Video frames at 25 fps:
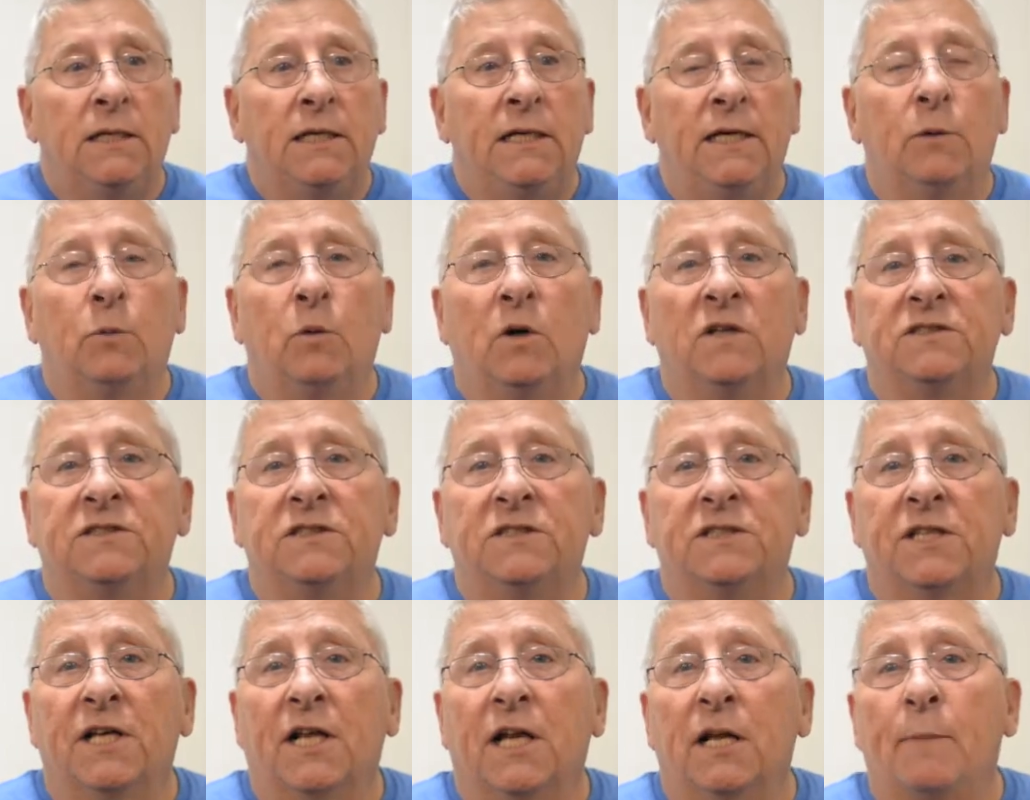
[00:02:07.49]
It
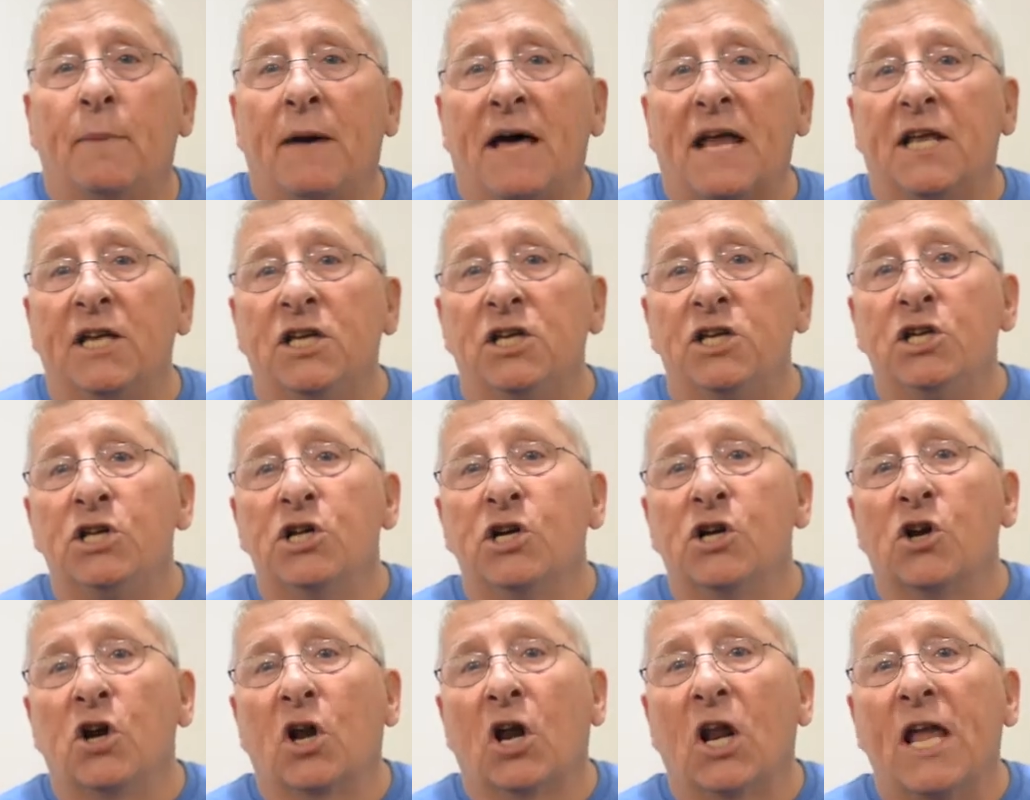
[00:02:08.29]
wasn't until about a
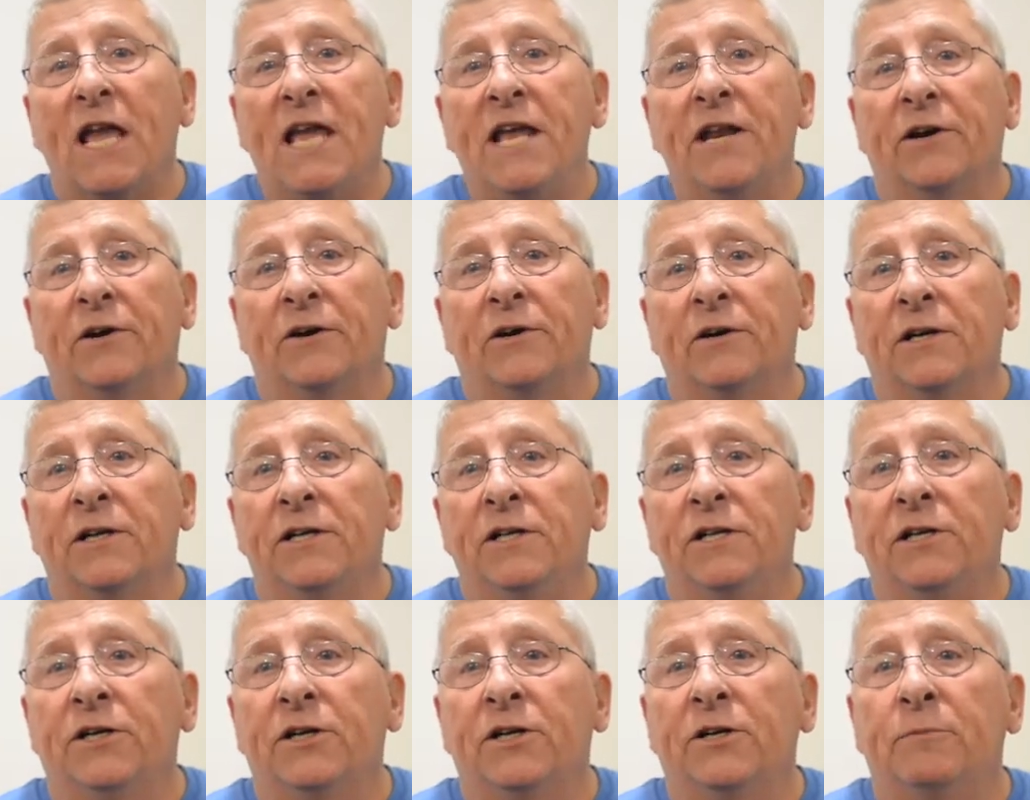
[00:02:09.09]
year later,
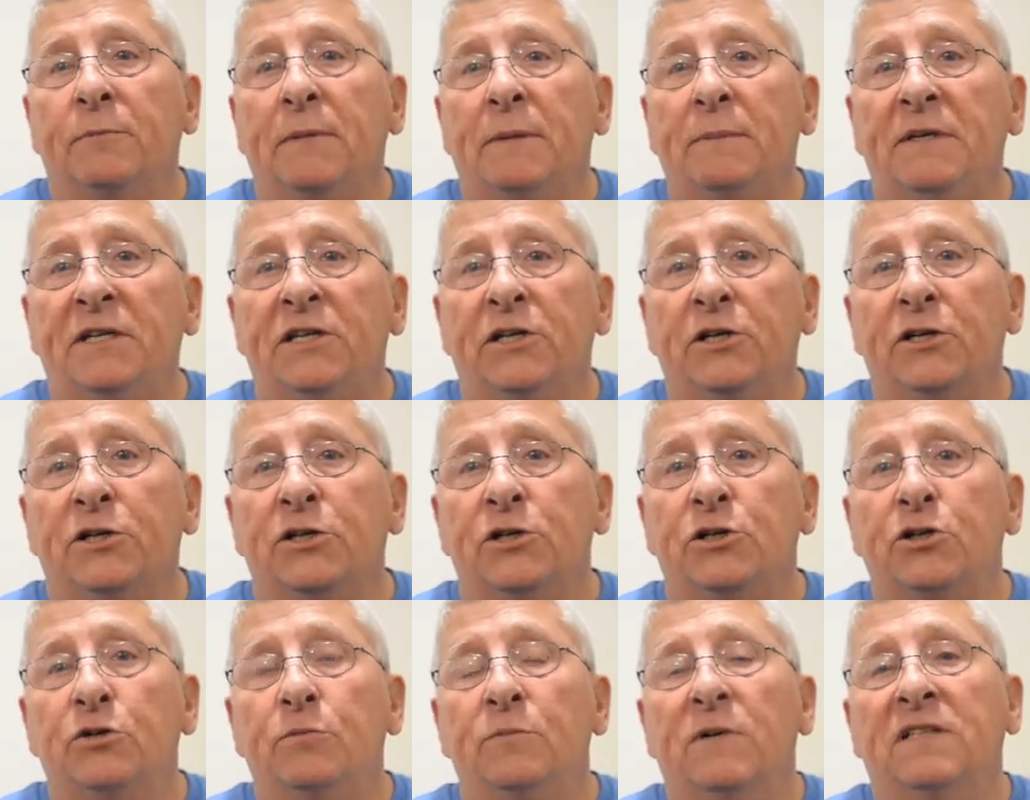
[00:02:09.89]
maybe a year
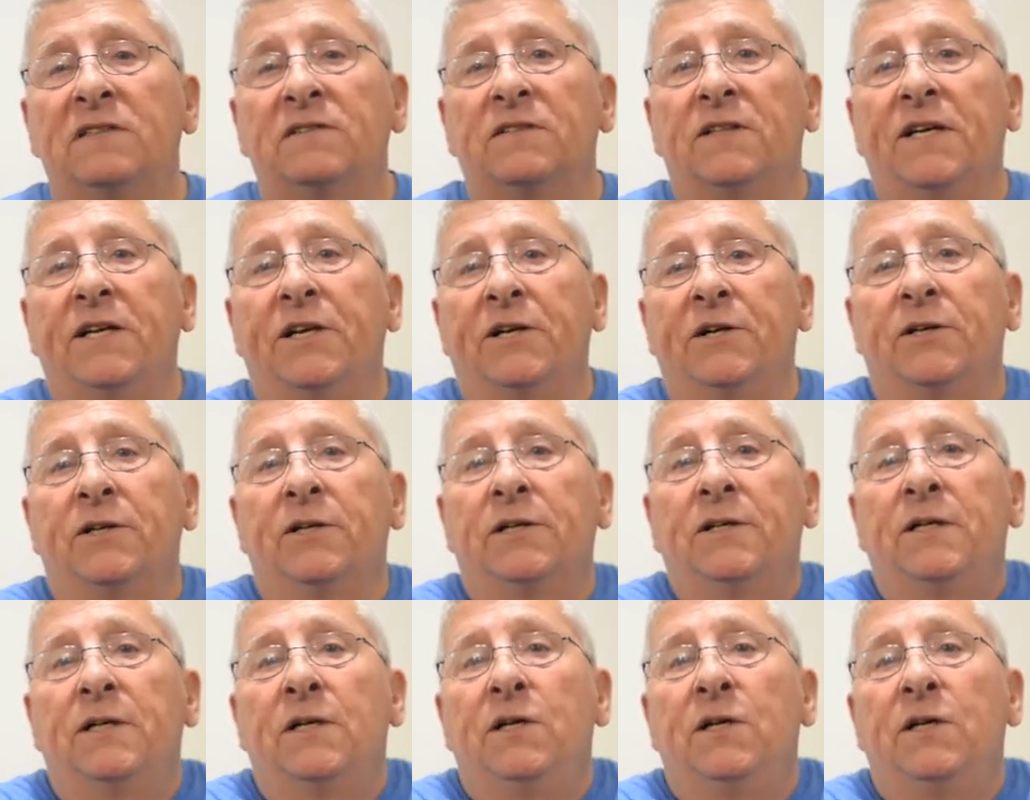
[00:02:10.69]
and 2 months later,